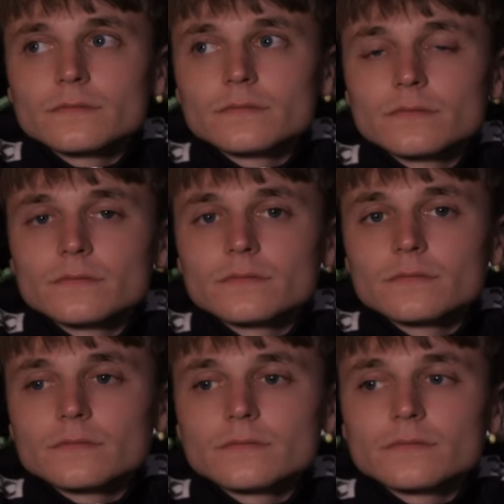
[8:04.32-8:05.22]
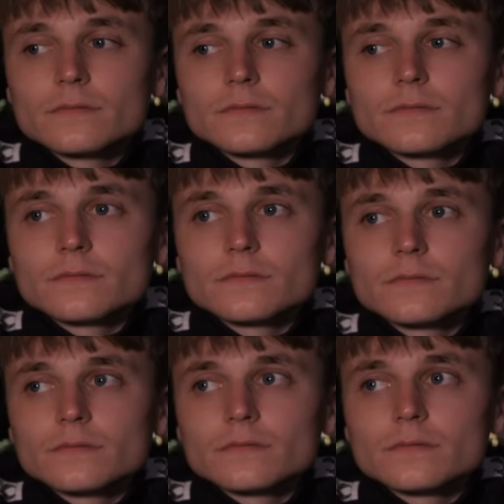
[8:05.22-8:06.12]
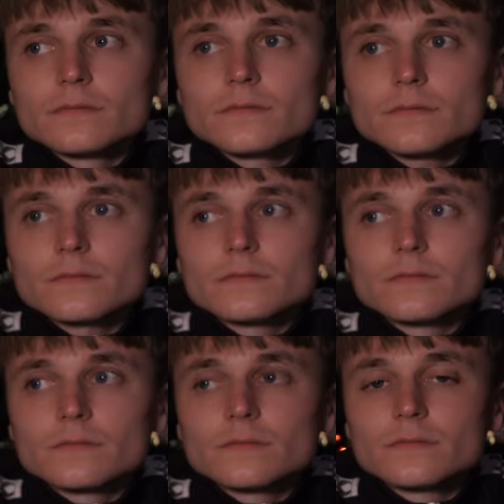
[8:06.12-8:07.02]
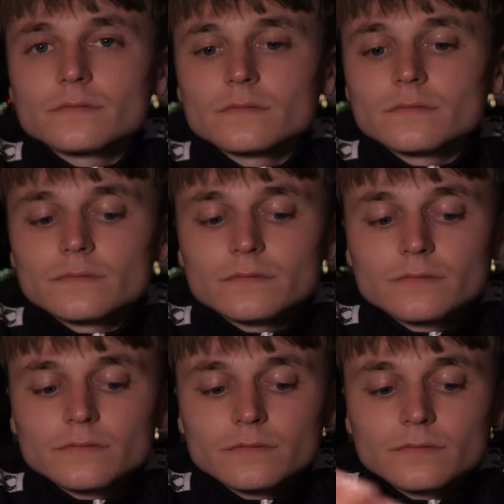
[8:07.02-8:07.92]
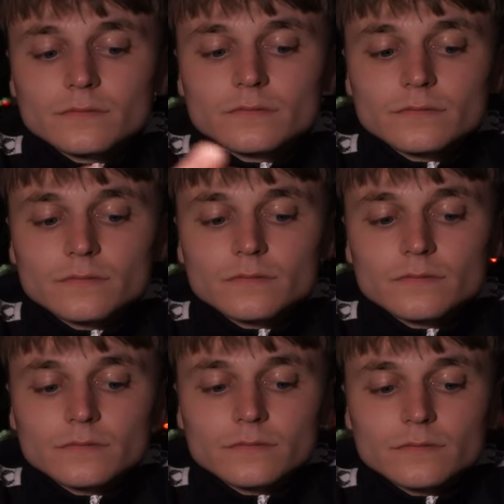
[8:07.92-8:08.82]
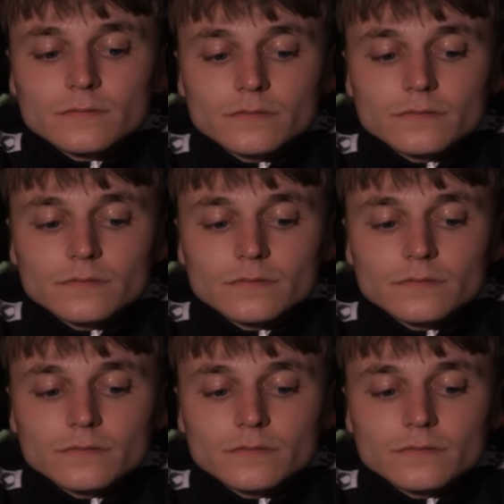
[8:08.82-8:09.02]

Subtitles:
(not speaking)